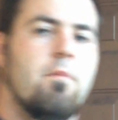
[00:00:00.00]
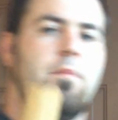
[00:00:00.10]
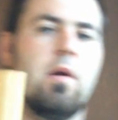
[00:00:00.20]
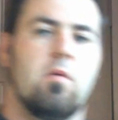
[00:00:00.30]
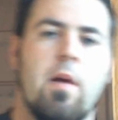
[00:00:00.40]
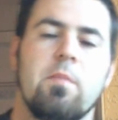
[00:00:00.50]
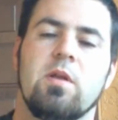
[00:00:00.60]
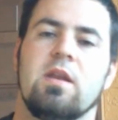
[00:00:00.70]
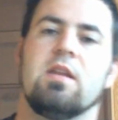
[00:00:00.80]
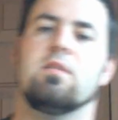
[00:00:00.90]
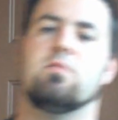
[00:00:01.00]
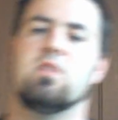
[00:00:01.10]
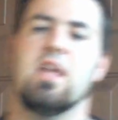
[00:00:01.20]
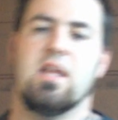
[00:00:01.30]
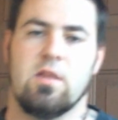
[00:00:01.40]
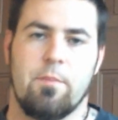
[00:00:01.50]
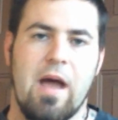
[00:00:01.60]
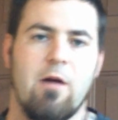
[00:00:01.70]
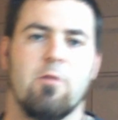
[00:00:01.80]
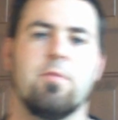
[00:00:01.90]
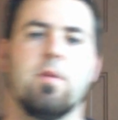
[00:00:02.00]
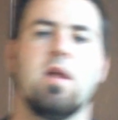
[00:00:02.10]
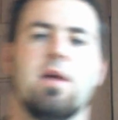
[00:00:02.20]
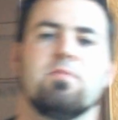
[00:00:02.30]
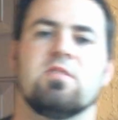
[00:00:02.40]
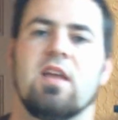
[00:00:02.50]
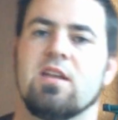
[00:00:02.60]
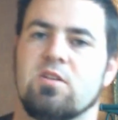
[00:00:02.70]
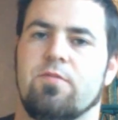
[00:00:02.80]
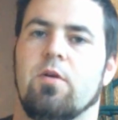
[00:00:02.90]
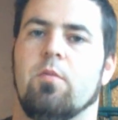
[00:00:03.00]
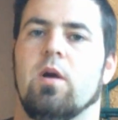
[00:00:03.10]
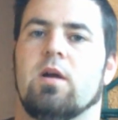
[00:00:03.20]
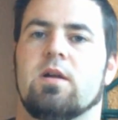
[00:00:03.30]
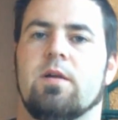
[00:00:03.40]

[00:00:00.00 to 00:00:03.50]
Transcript: But remember, you need to get the power from your hips and your footwork.